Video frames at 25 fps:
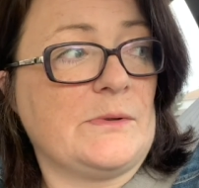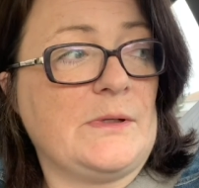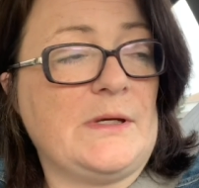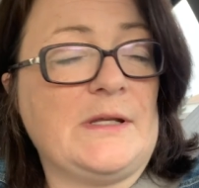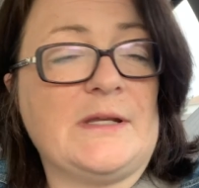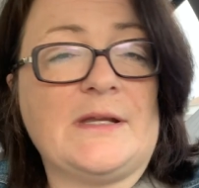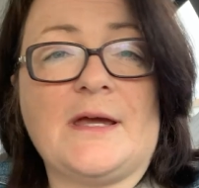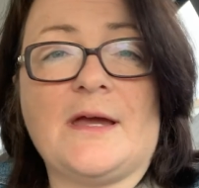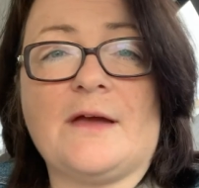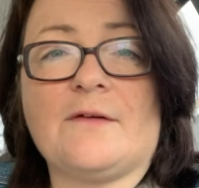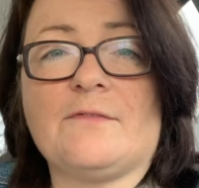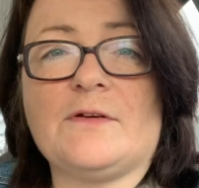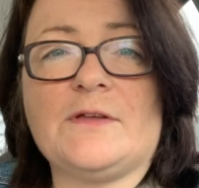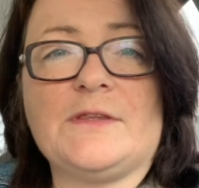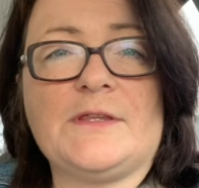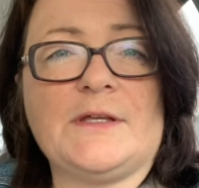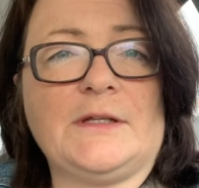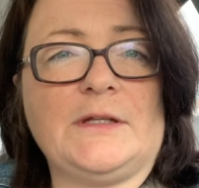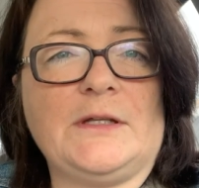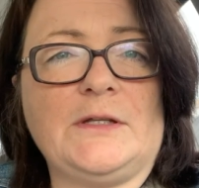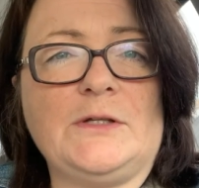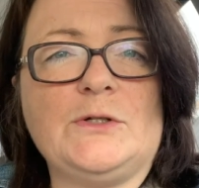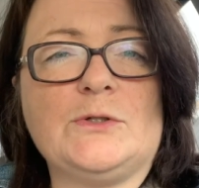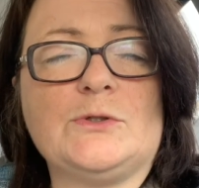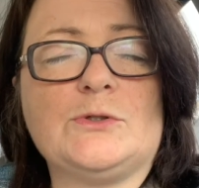in
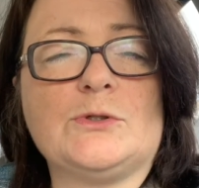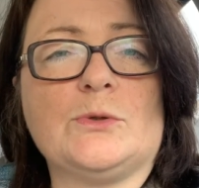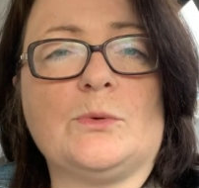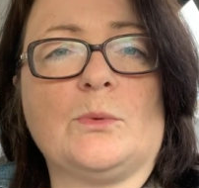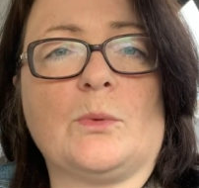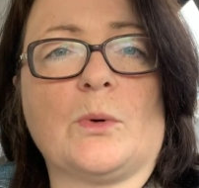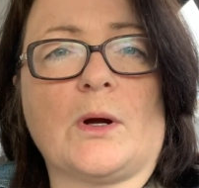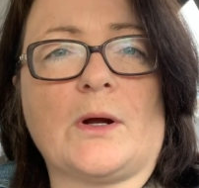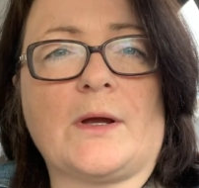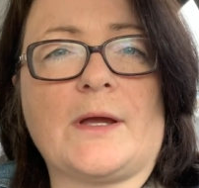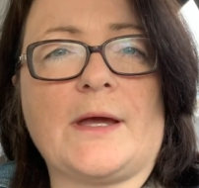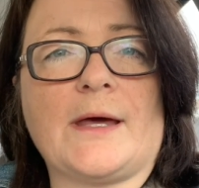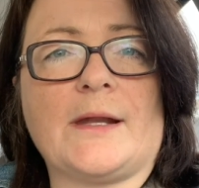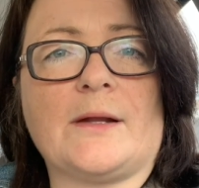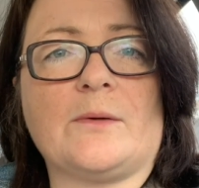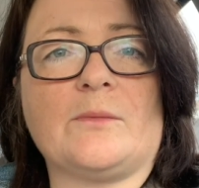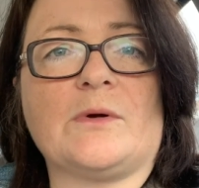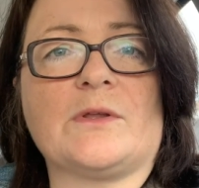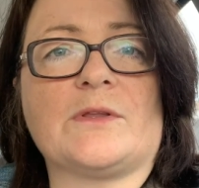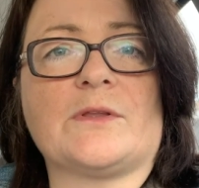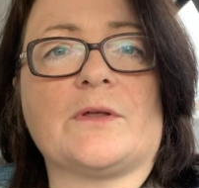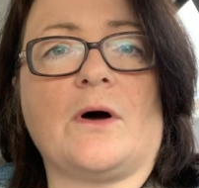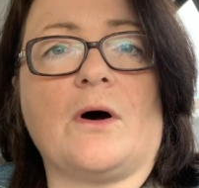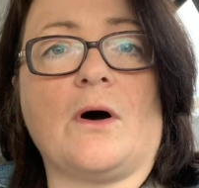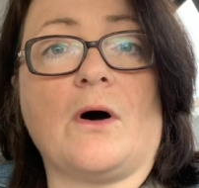everything that you do, work at it
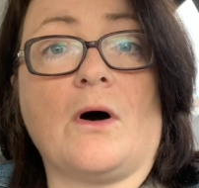with